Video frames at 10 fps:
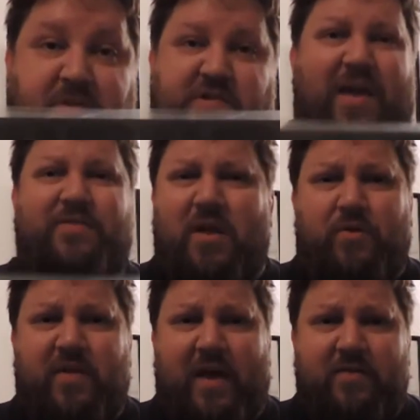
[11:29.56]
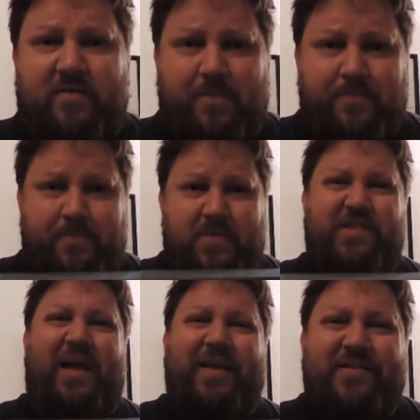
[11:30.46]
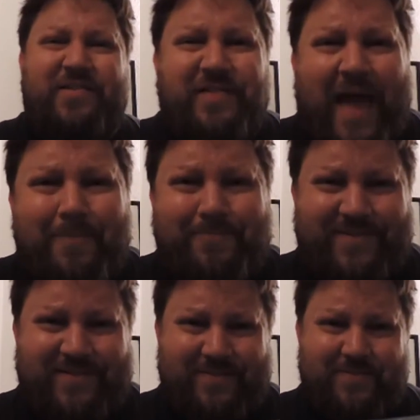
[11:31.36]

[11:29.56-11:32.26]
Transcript: She has no taste. She likes steps.